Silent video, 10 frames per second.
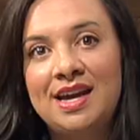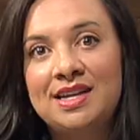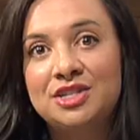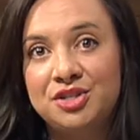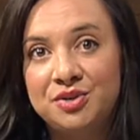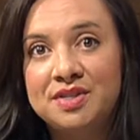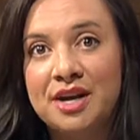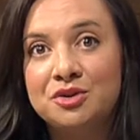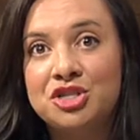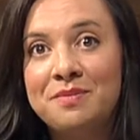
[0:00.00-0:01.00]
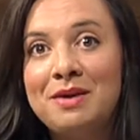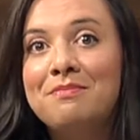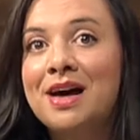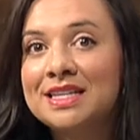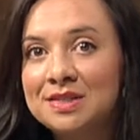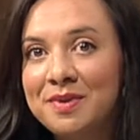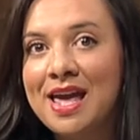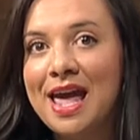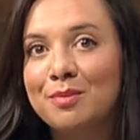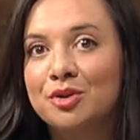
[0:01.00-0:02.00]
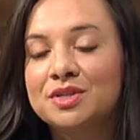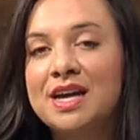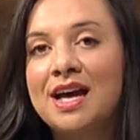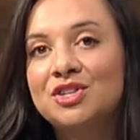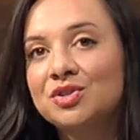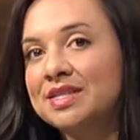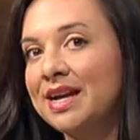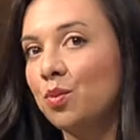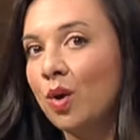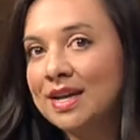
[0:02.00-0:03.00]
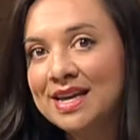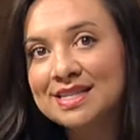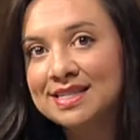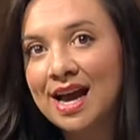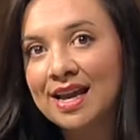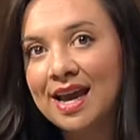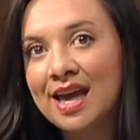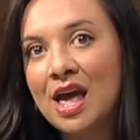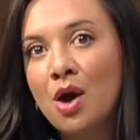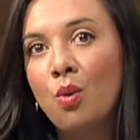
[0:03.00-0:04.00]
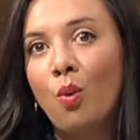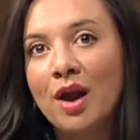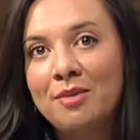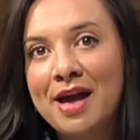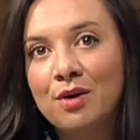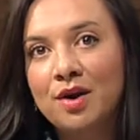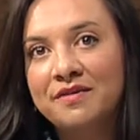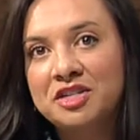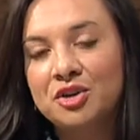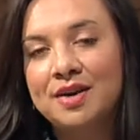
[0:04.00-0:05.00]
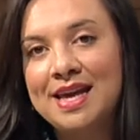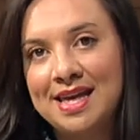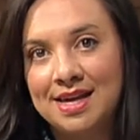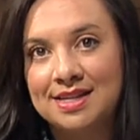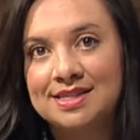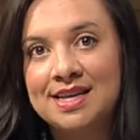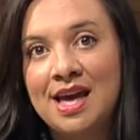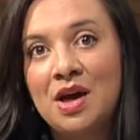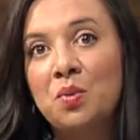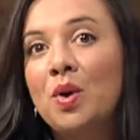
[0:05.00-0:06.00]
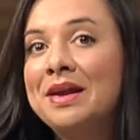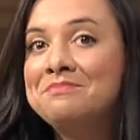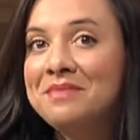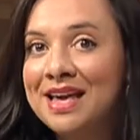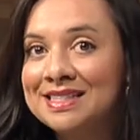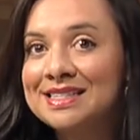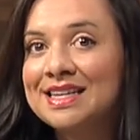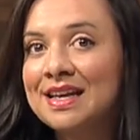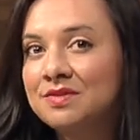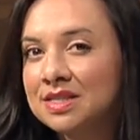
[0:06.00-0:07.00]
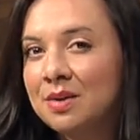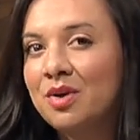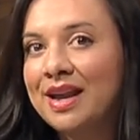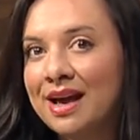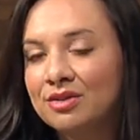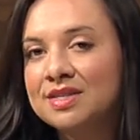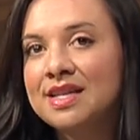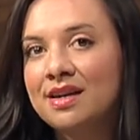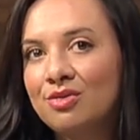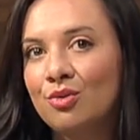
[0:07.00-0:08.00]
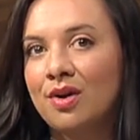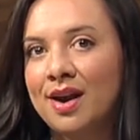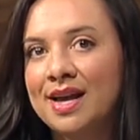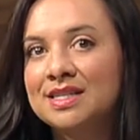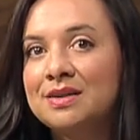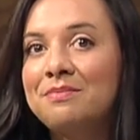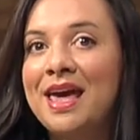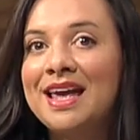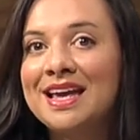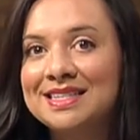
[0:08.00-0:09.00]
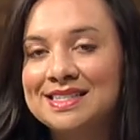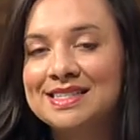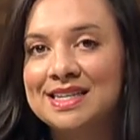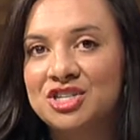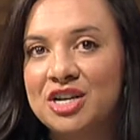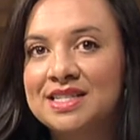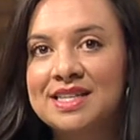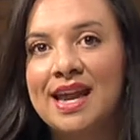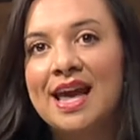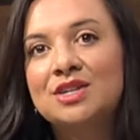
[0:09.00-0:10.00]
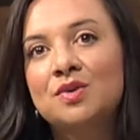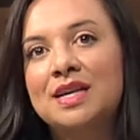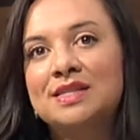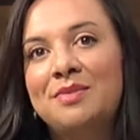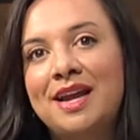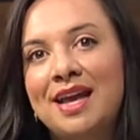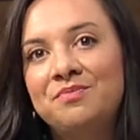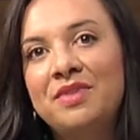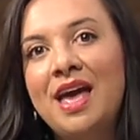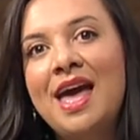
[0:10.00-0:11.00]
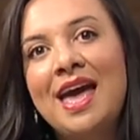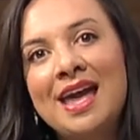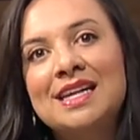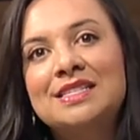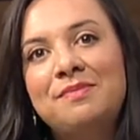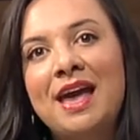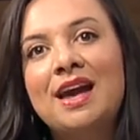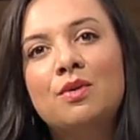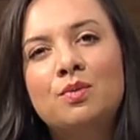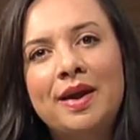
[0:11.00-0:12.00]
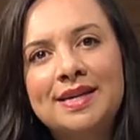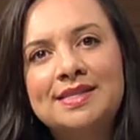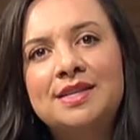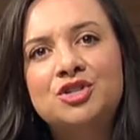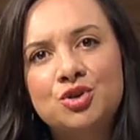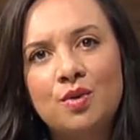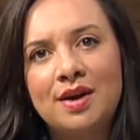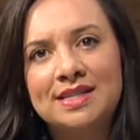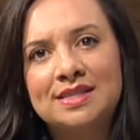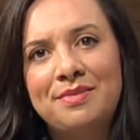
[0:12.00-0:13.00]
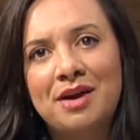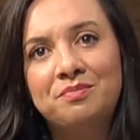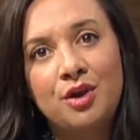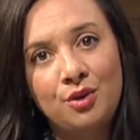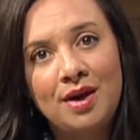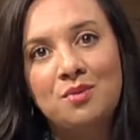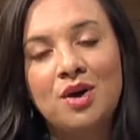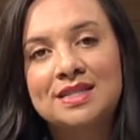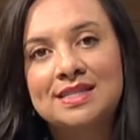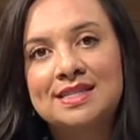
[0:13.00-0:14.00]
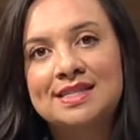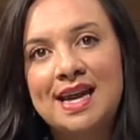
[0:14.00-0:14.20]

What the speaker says: To do so, Jimmy must be able to understand what he is signing, what a power of attorney is, what it means to give someone else the authority to make his decisions and handle his money, and make a reasoned choice about who he wants as his